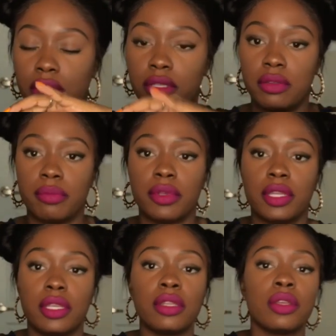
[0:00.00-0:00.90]
Just put
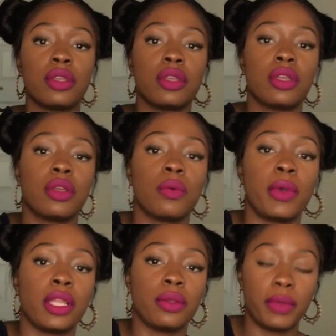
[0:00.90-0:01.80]
it
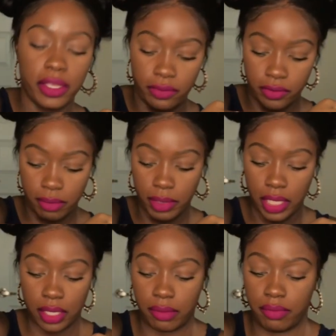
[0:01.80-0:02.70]
well away from
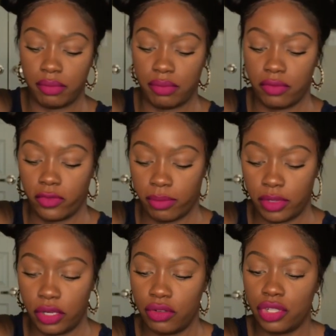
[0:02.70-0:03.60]
the um from
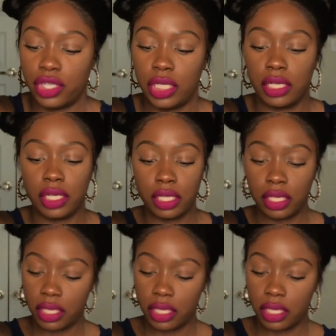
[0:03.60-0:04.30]
the Neutrogena.